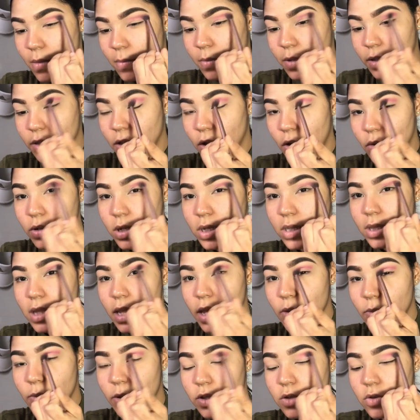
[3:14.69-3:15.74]
But the only
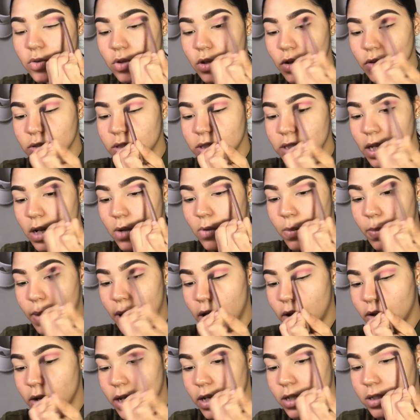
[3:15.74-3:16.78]
thing when you don't set it with
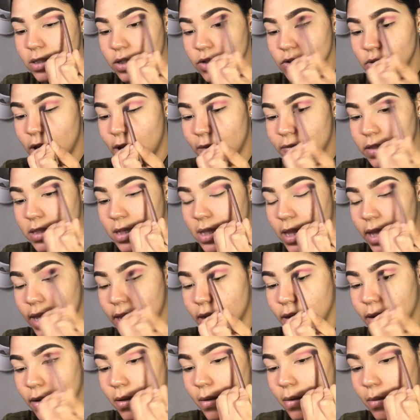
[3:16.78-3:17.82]
powder is you have to
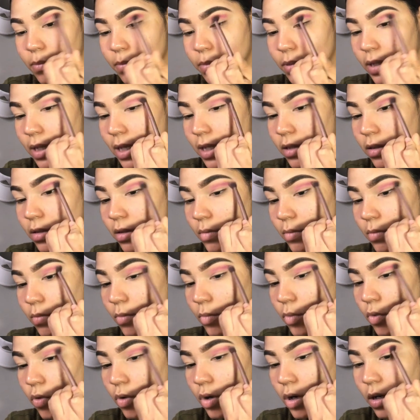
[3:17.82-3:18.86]
like blend
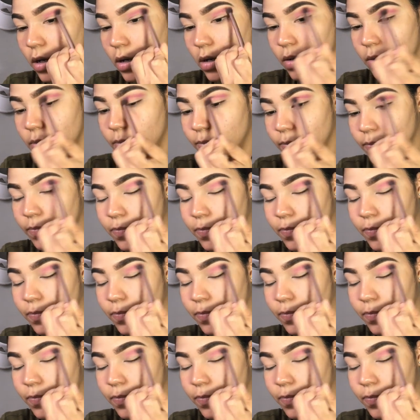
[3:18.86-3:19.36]
more.